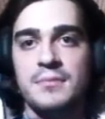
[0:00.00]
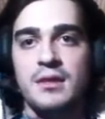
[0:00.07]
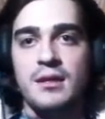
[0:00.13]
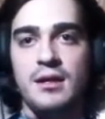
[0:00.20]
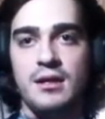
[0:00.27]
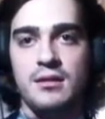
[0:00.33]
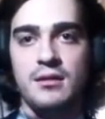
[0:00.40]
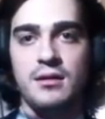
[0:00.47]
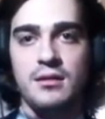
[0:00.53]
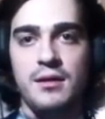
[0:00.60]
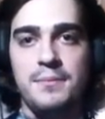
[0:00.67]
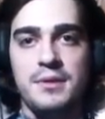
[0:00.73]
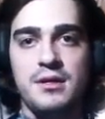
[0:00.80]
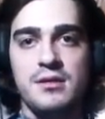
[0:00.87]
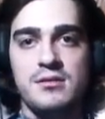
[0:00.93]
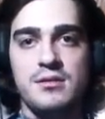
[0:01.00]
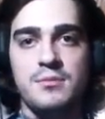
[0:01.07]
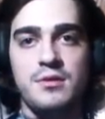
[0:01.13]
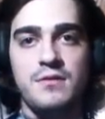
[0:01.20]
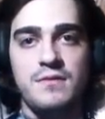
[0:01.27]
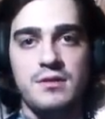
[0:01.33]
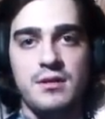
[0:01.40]
An unhappy
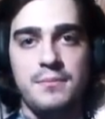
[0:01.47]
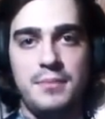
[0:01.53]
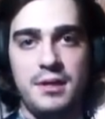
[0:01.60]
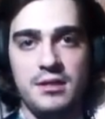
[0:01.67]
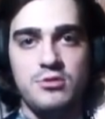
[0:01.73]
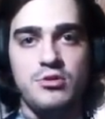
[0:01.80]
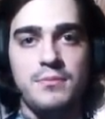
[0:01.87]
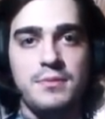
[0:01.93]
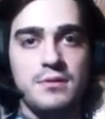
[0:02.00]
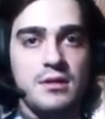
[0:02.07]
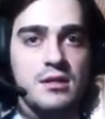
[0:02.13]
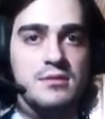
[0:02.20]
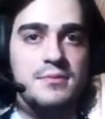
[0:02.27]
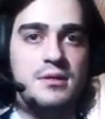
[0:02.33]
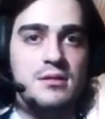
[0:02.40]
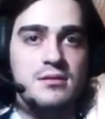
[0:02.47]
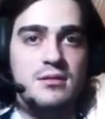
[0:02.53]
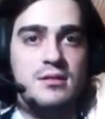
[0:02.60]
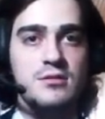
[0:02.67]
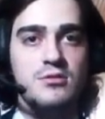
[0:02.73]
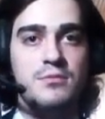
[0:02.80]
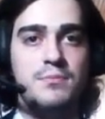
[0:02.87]
customer with a bad shopping experience
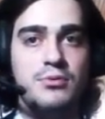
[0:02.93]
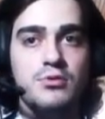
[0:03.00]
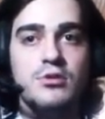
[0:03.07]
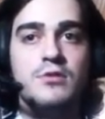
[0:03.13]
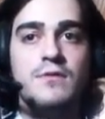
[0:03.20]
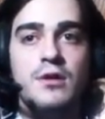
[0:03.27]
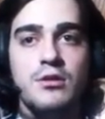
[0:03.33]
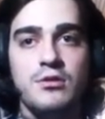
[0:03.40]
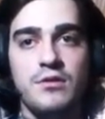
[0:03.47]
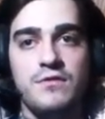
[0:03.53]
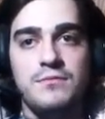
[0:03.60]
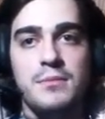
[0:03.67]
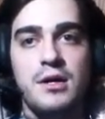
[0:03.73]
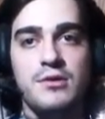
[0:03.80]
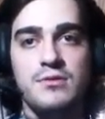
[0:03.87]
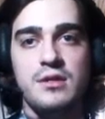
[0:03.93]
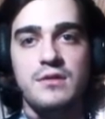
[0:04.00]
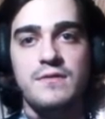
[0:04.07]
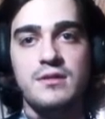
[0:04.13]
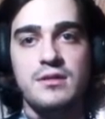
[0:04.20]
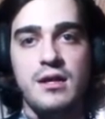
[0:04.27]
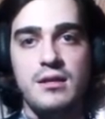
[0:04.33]
leads to poor word of mouth
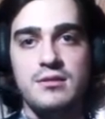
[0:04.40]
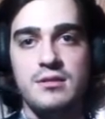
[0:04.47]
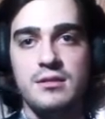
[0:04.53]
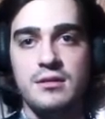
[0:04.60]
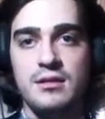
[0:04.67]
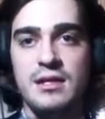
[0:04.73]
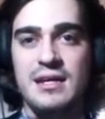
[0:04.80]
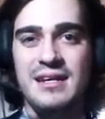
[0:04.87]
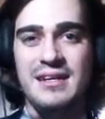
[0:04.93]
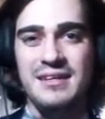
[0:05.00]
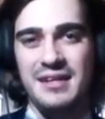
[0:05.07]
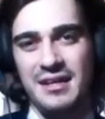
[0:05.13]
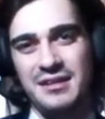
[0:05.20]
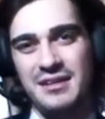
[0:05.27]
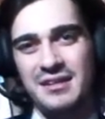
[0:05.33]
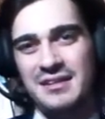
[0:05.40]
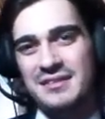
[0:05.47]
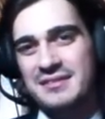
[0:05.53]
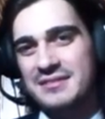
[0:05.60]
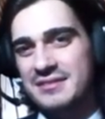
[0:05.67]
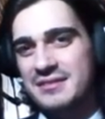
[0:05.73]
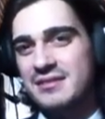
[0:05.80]
advertising,
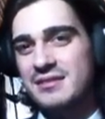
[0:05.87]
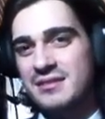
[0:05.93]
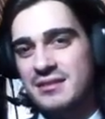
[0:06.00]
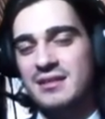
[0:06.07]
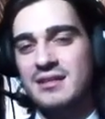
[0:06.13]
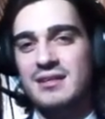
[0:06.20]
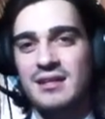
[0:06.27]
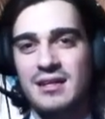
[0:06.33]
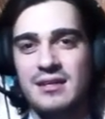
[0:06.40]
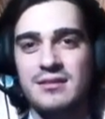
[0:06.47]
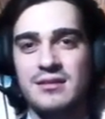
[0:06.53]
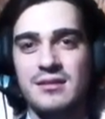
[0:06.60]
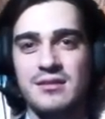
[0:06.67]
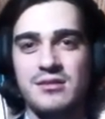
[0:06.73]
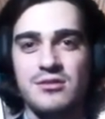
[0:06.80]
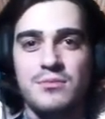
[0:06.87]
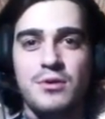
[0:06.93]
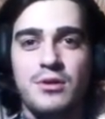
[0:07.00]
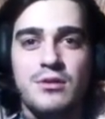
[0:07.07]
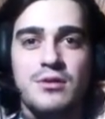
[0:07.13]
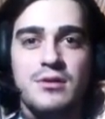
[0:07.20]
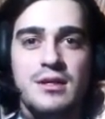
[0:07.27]
can lead to
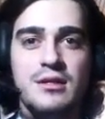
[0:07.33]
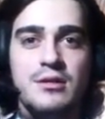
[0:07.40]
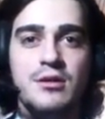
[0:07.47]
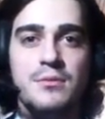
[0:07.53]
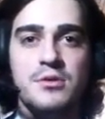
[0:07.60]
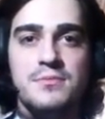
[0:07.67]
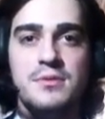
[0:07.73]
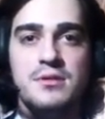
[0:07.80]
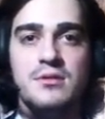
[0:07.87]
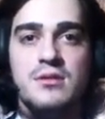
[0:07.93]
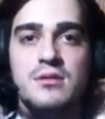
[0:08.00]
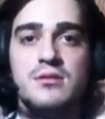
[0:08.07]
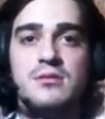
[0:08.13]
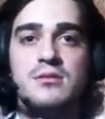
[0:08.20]
smaller e-commerce businesses